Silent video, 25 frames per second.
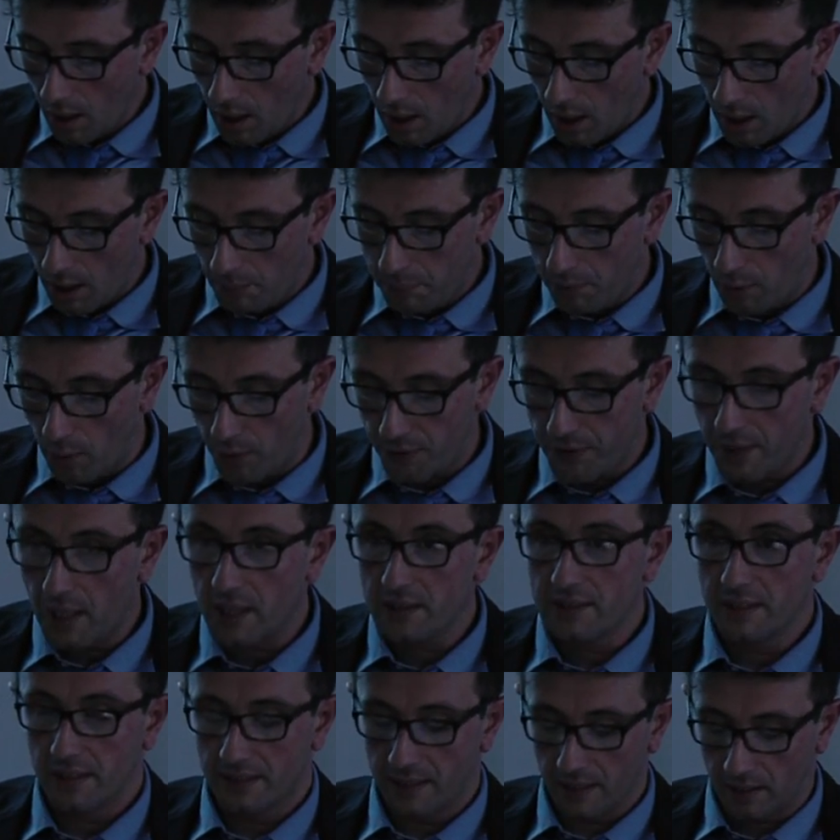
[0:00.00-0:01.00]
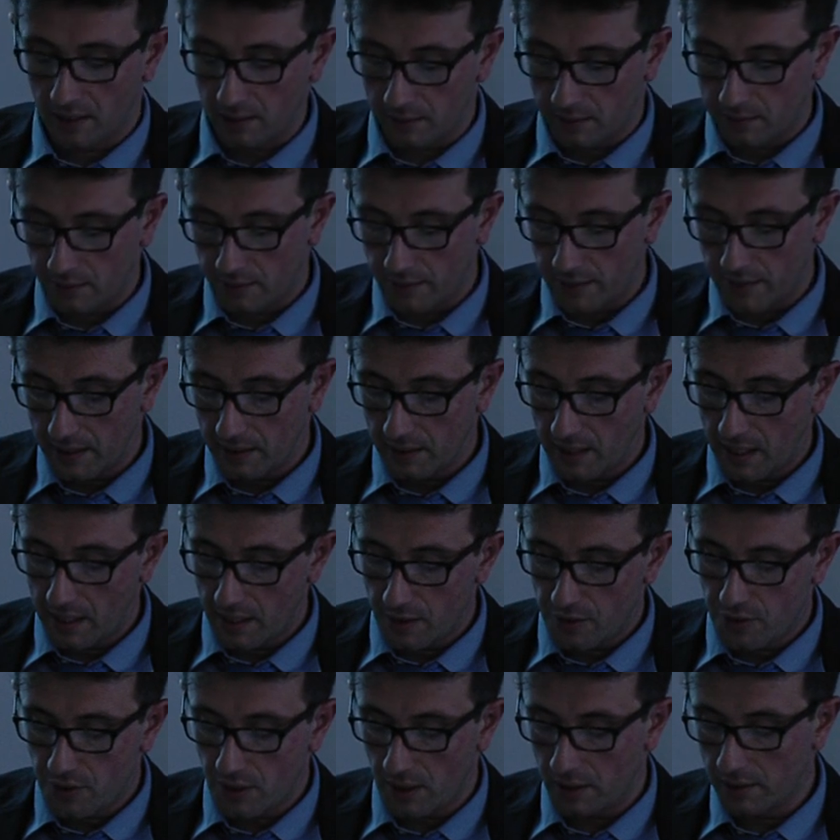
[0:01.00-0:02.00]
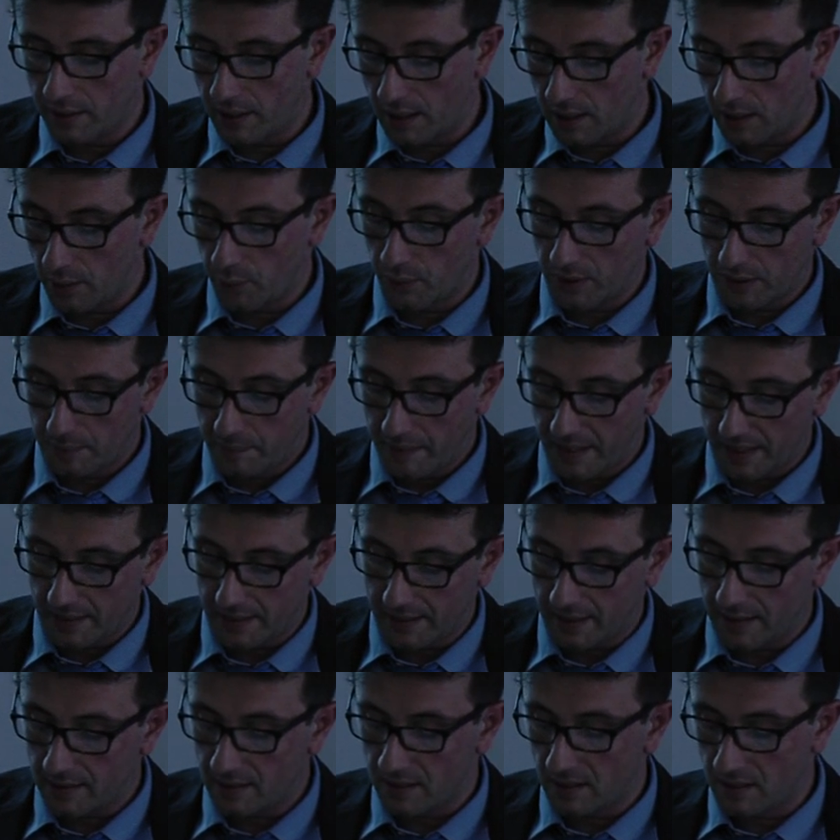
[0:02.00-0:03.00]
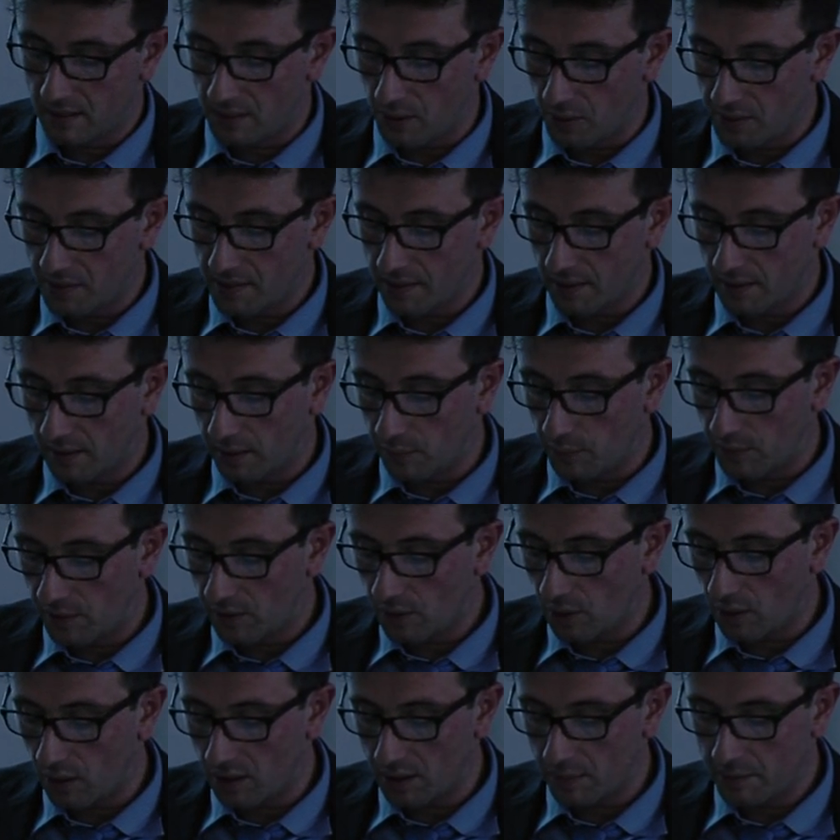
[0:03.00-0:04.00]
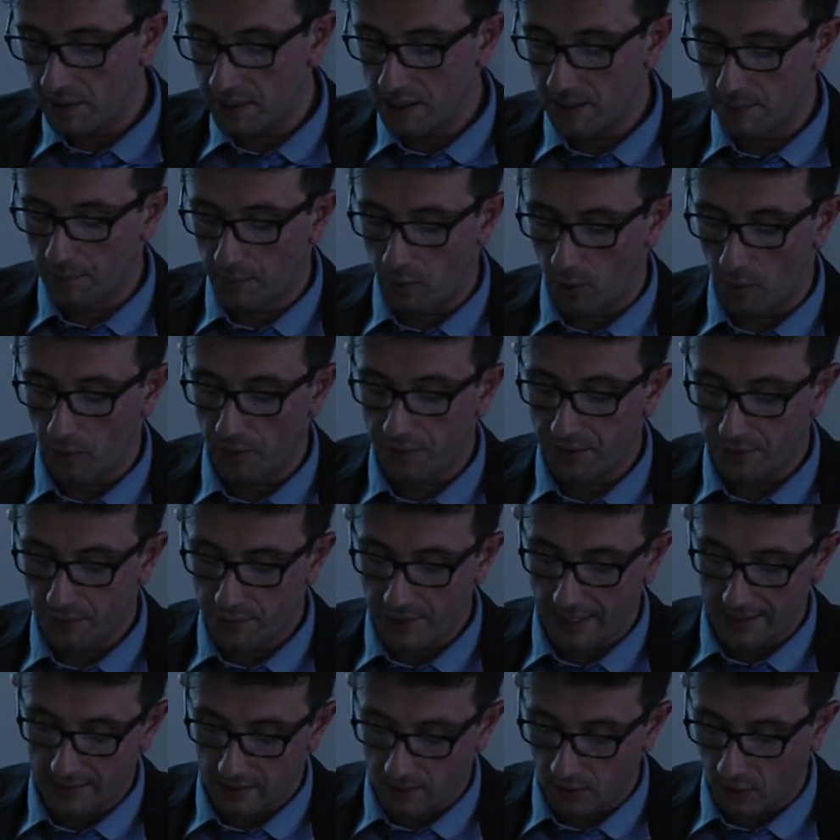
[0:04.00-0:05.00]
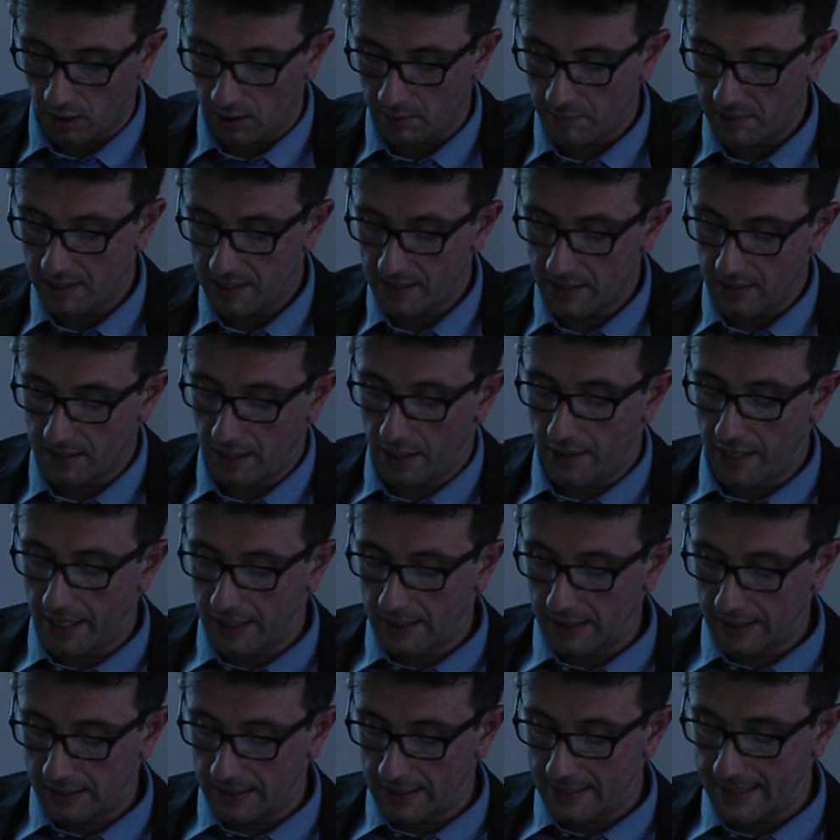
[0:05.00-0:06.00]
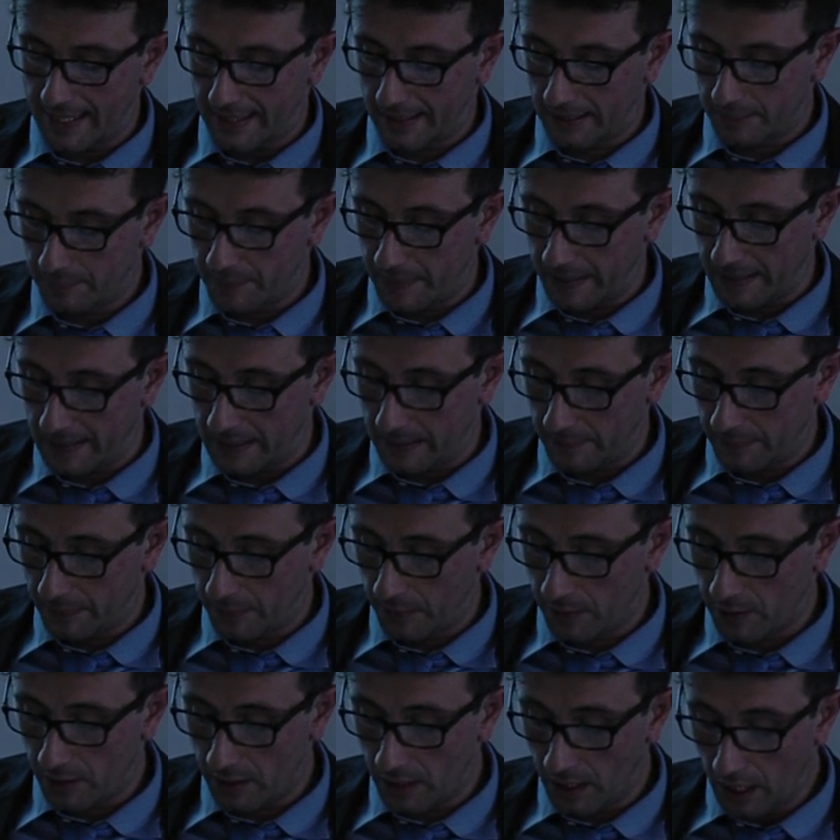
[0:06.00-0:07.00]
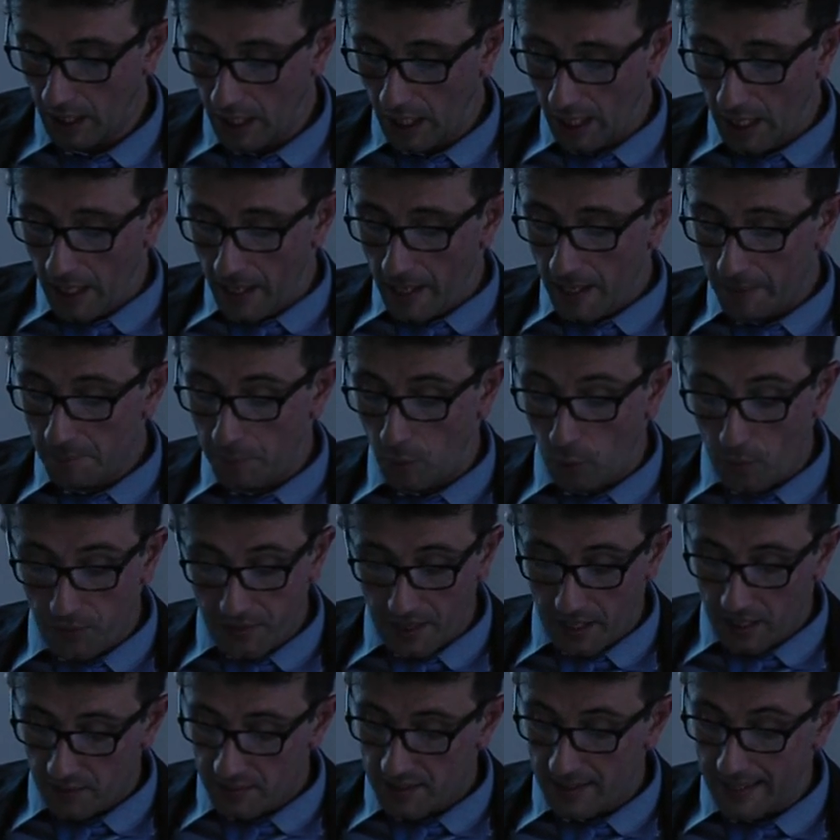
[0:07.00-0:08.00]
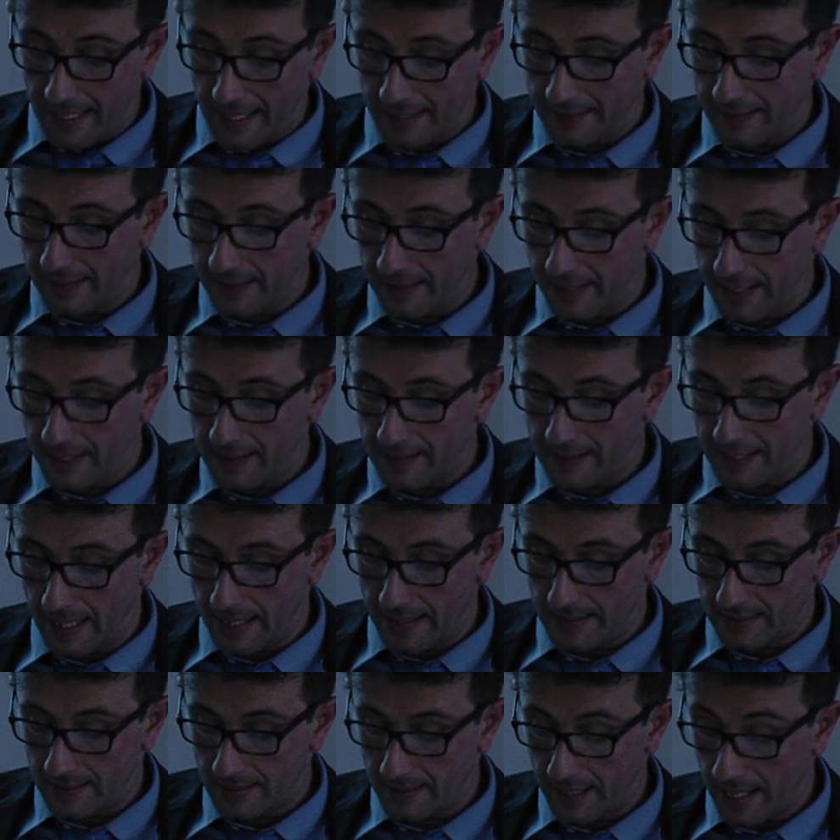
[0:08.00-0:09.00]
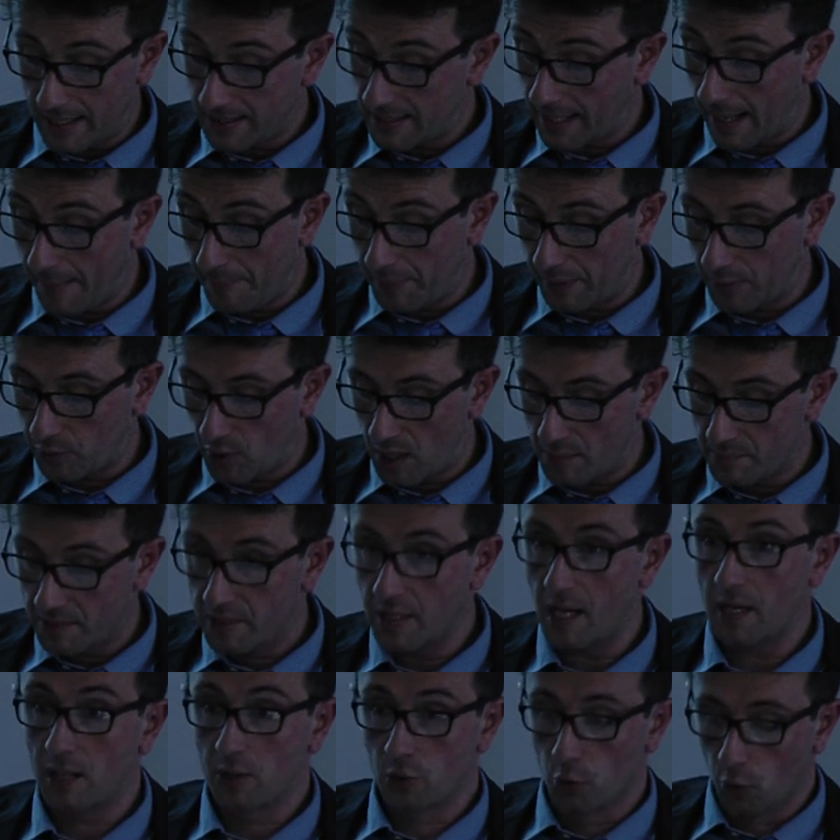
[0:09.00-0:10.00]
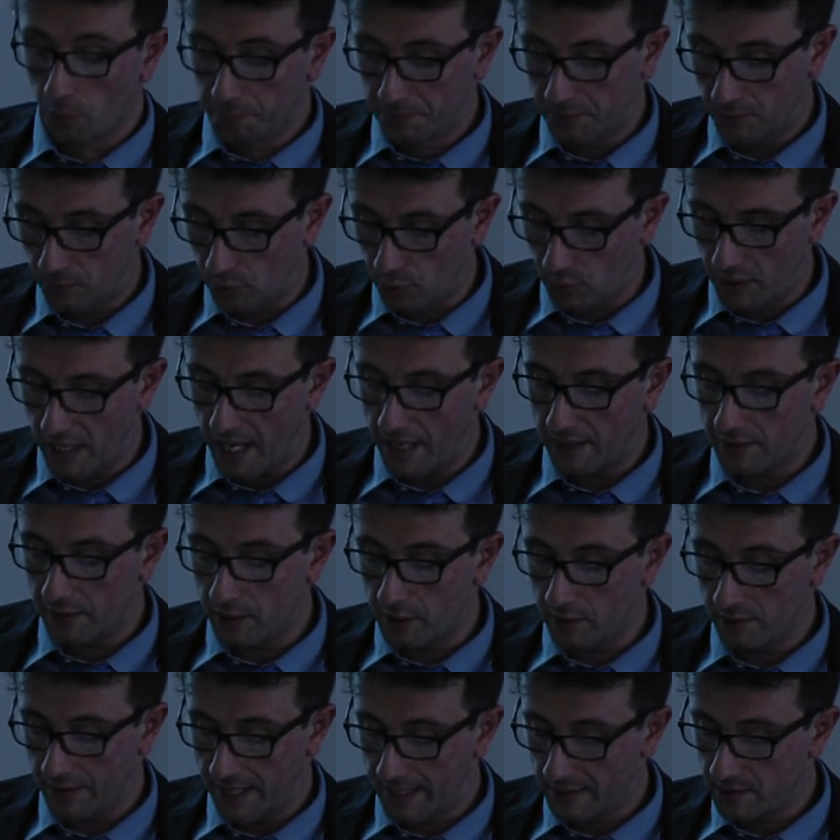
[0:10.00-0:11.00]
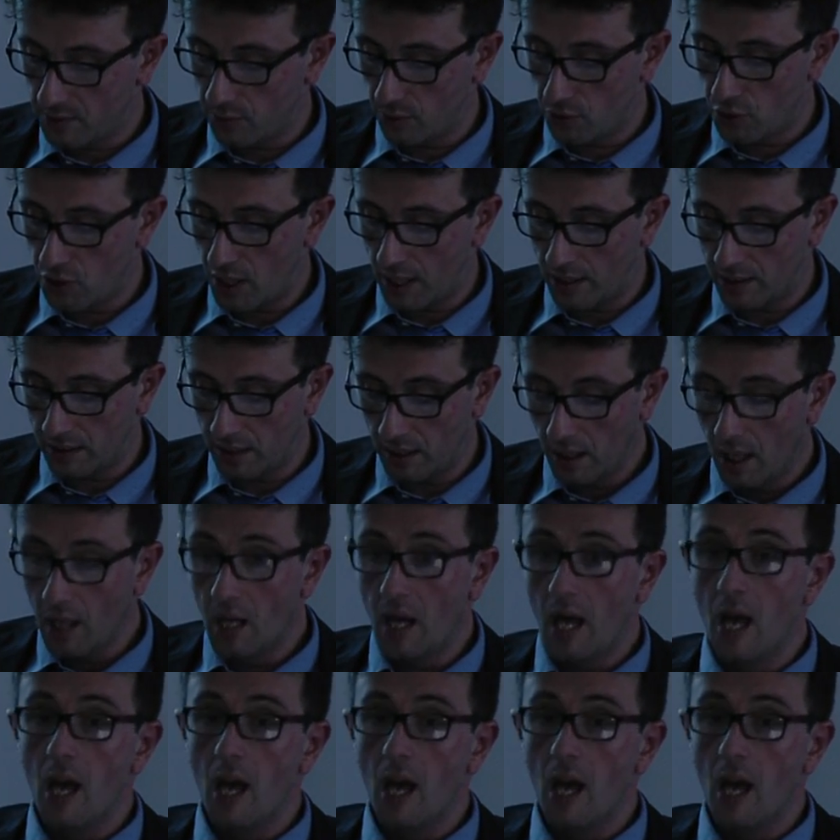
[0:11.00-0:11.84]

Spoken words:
Both are dedicatory in nature, dealing with buildings associated with Ptolemies. Both address Ptolemies indirectly in the second person plural, and both are outstanding as epigrams. They are grouped together next to each other.